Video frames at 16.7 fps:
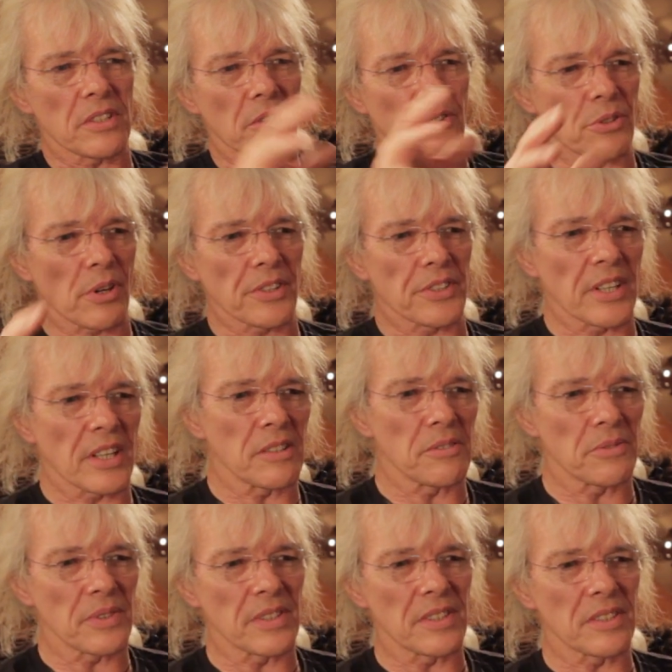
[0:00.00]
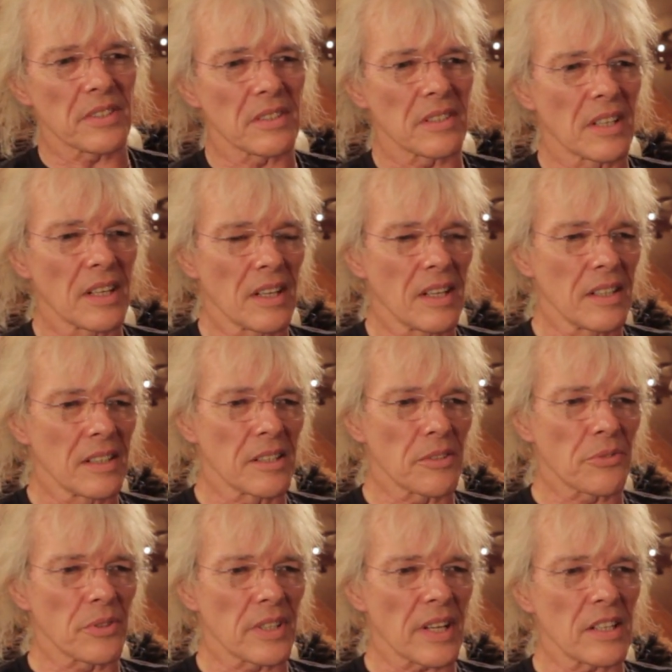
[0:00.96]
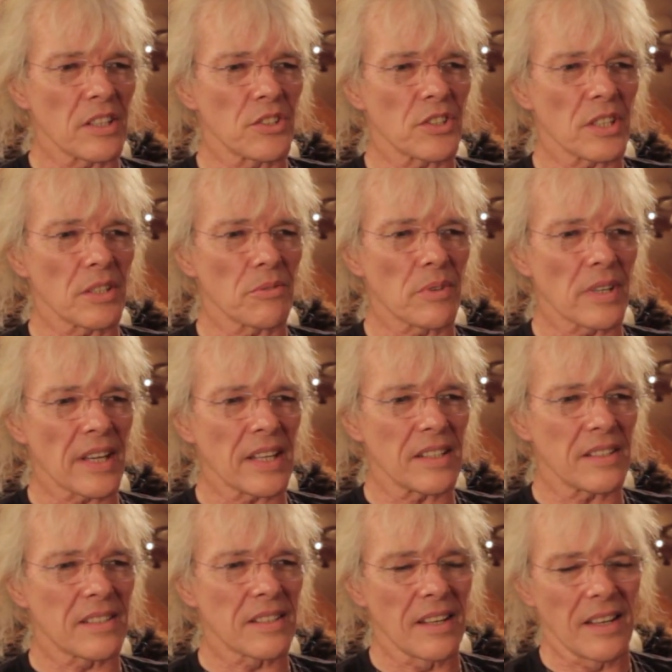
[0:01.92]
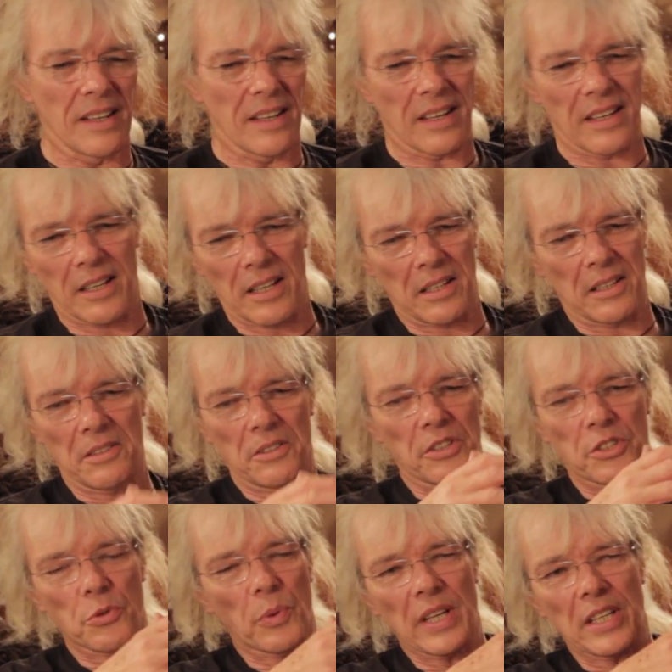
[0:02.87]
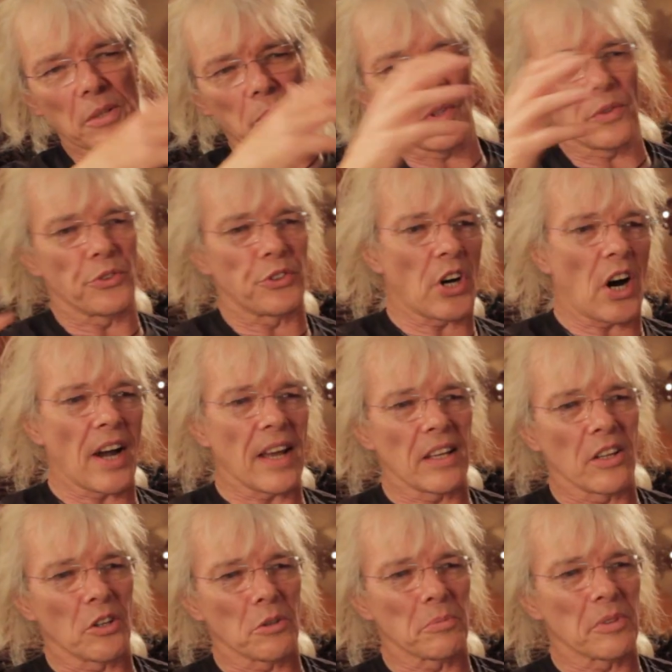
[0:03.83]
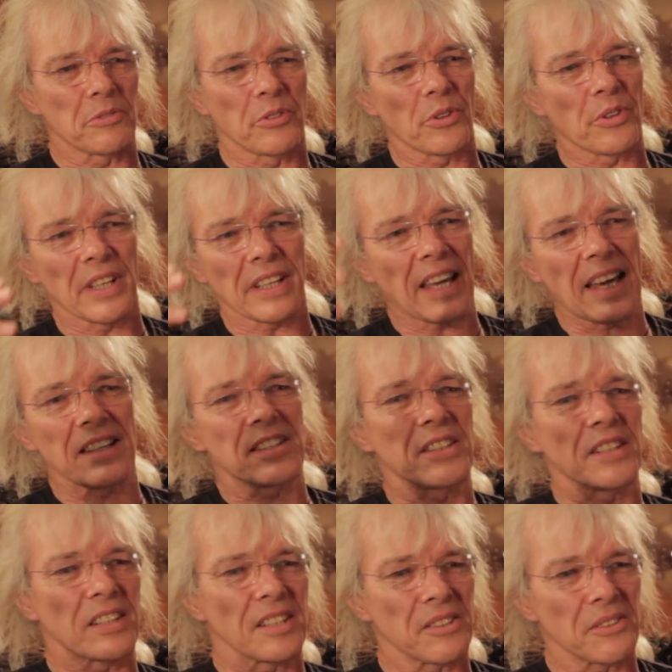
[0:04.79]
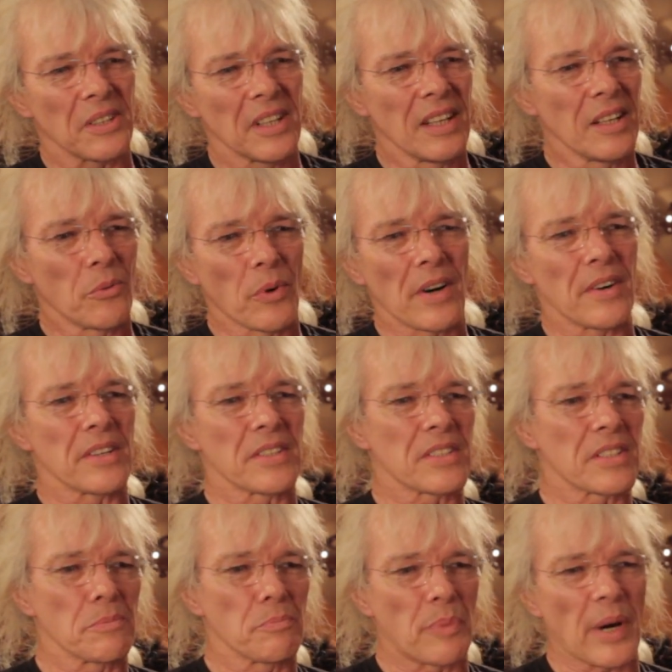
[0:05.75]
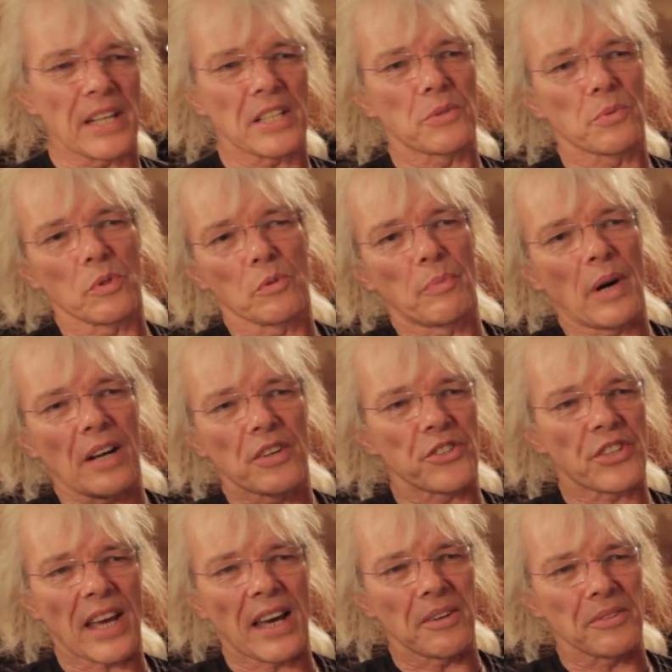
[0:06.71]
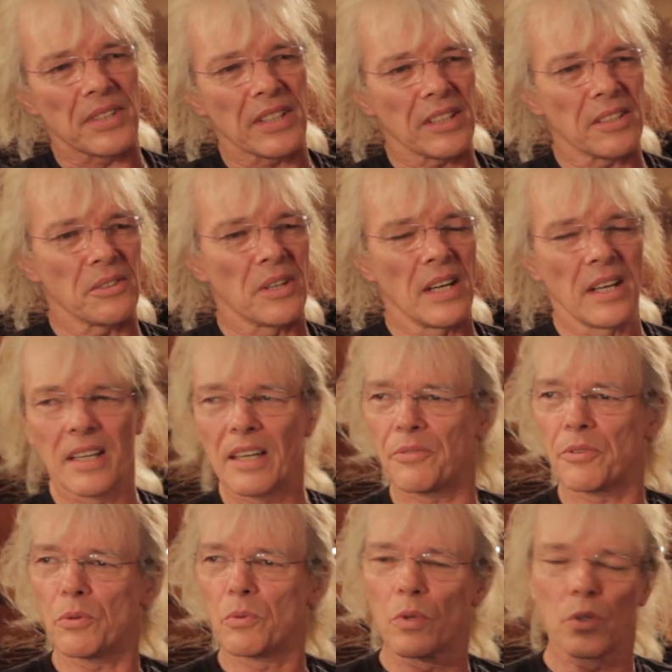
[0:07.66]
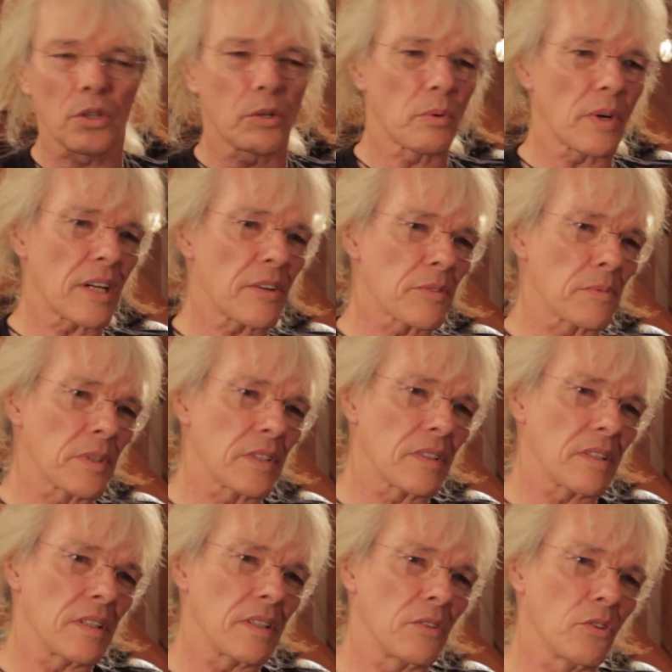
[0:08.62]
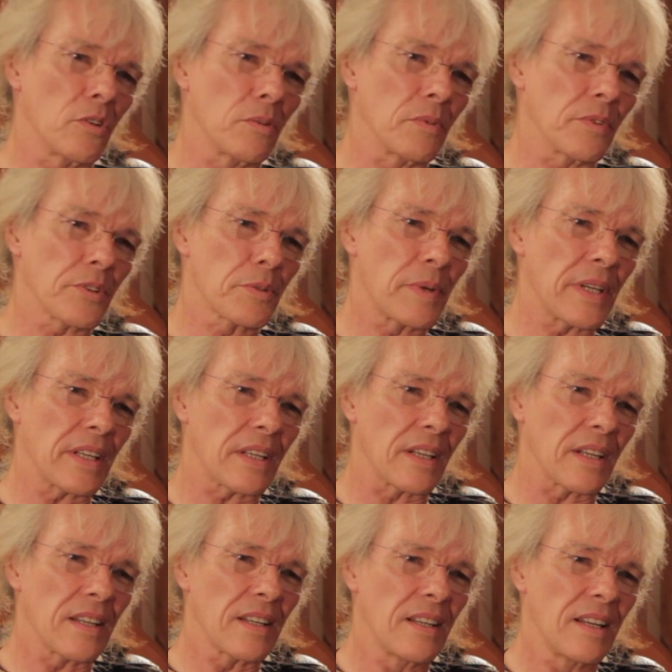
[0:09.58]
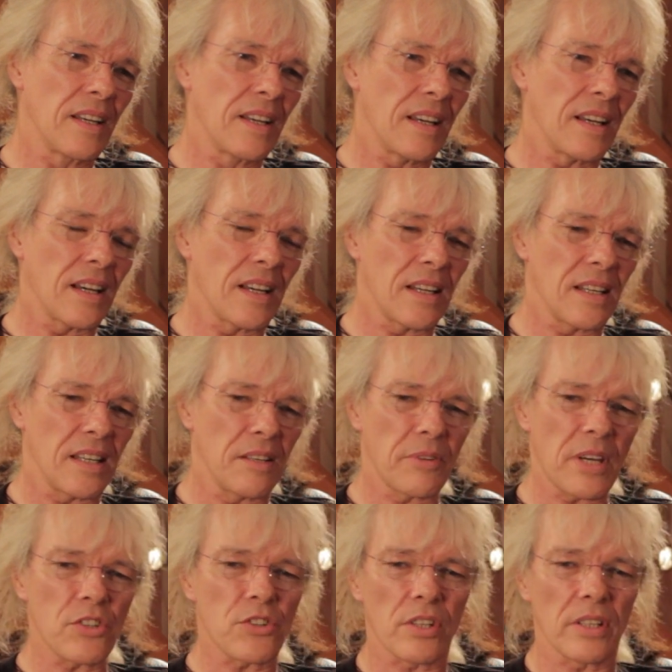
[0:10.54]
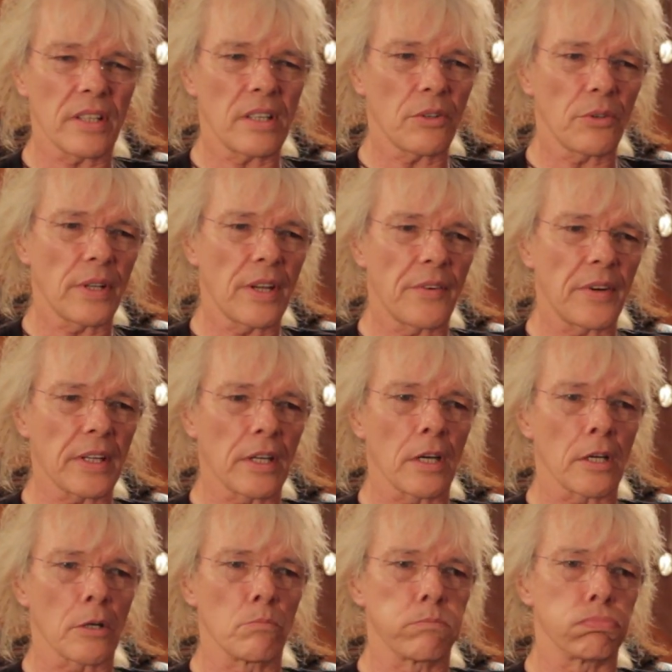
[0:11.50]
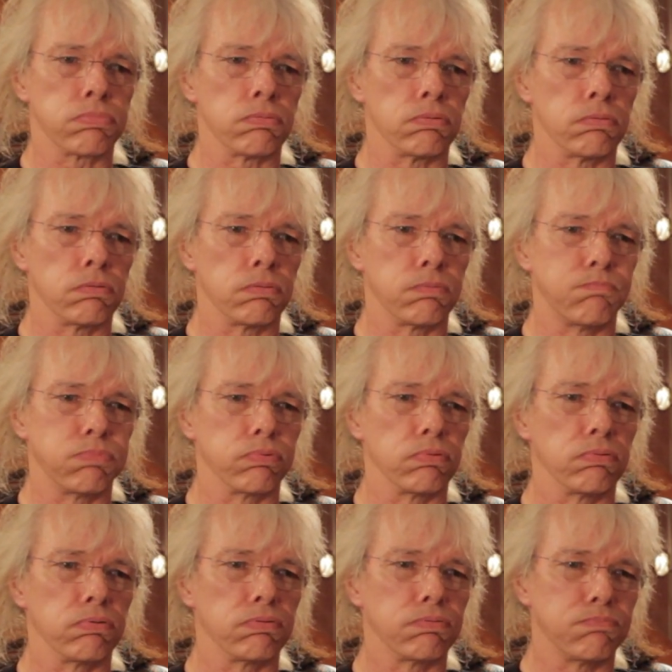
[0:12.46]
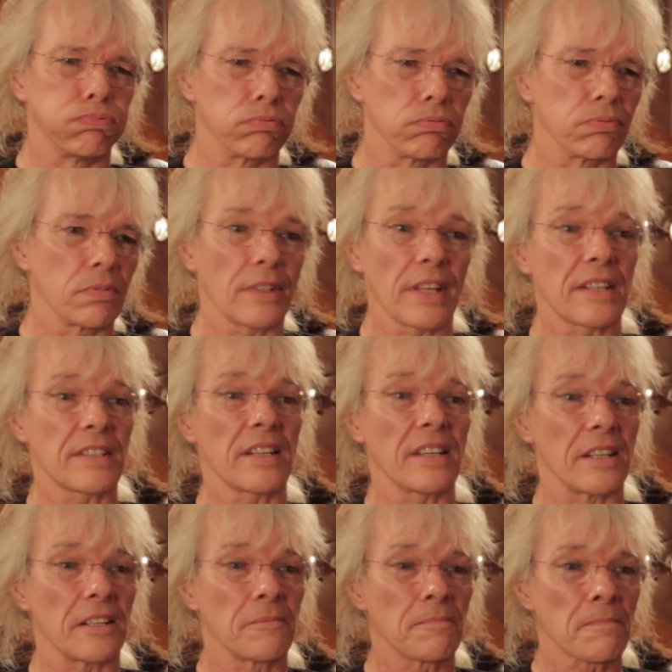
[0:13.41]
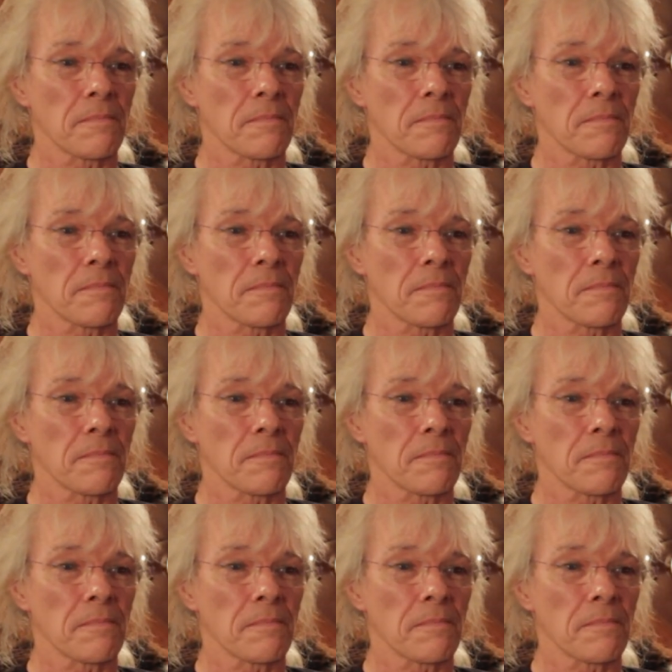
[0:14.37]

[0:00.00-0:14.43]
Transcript: and crossovers and different energy rates. The tweeter will die long before it gets to you, whereas the bass will punch out to you. If you walk away from a normal speaker, Eventually, you'll hear it going boof, boof, boof, and that's it.